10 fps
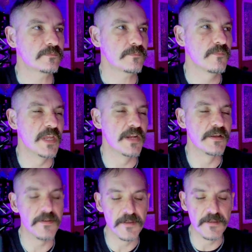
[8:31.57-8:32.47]
you know,
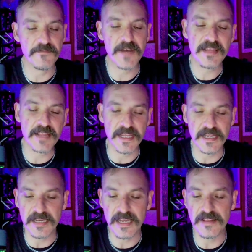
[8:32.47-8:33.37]
you find that you
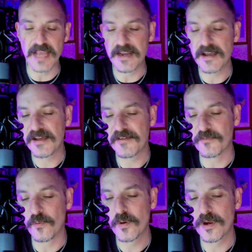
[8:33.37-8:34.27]
need that. Now I have
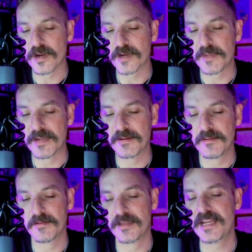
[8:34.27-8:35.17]
work, but
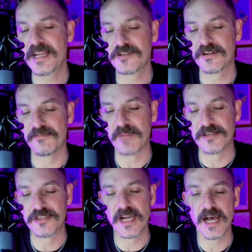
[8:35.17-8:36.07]
the nature of my
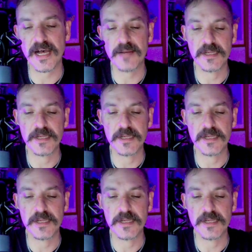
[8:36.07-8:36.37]
job,